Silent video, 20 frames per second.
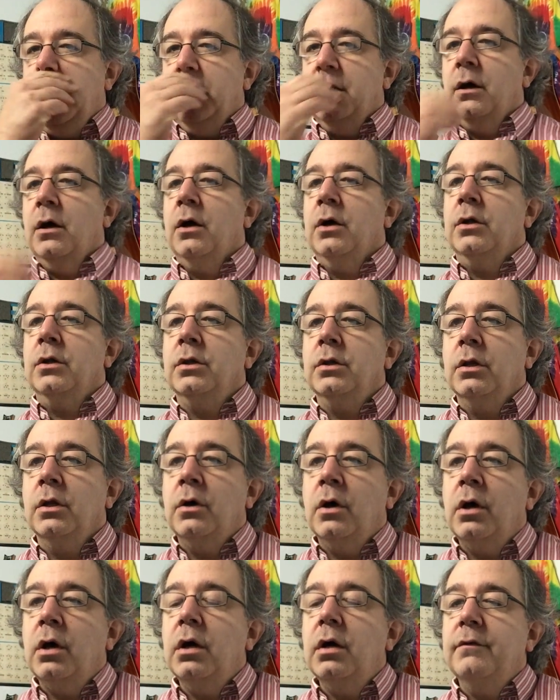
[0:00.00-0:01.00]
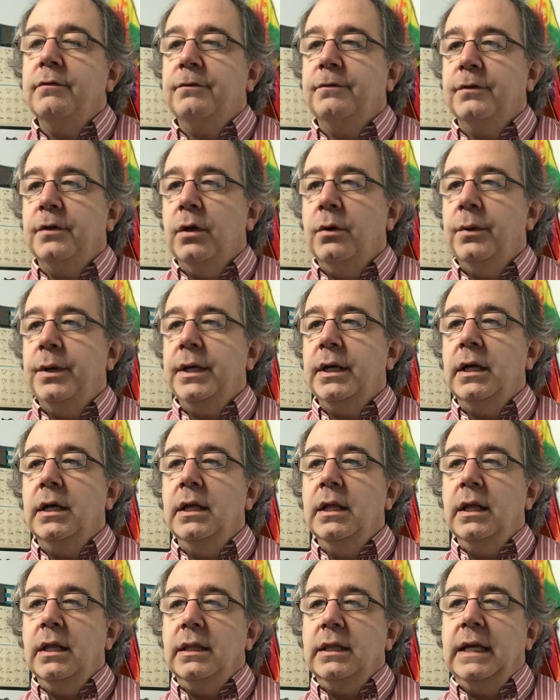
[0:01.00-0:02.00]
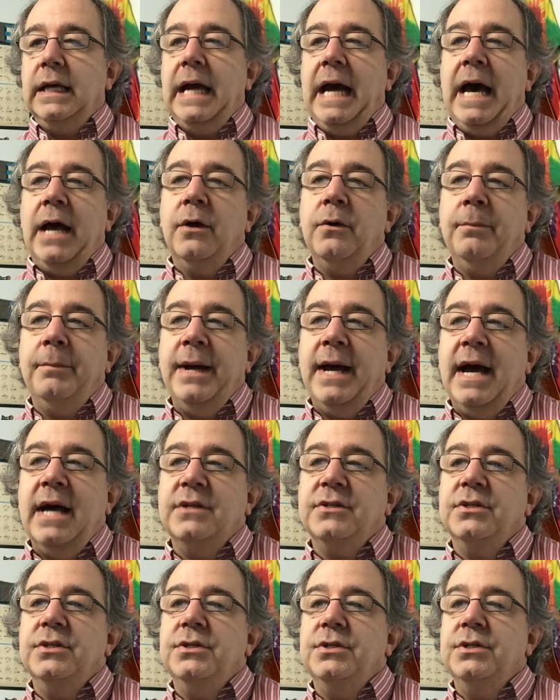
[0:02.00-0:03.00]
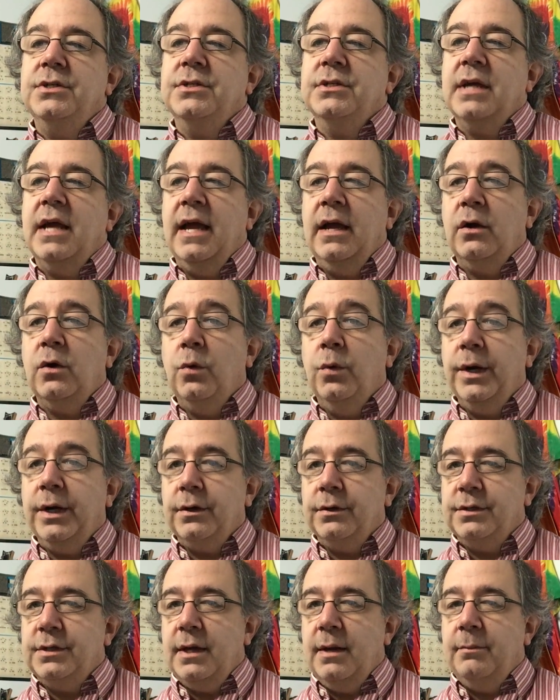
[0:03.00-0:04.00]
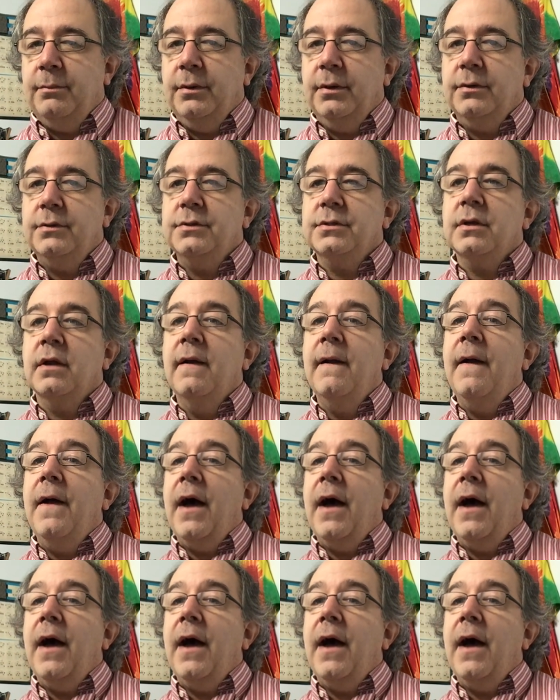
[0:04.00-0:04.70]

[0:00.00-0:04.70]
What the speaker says: on are long flowing legato passages at quicker tempos.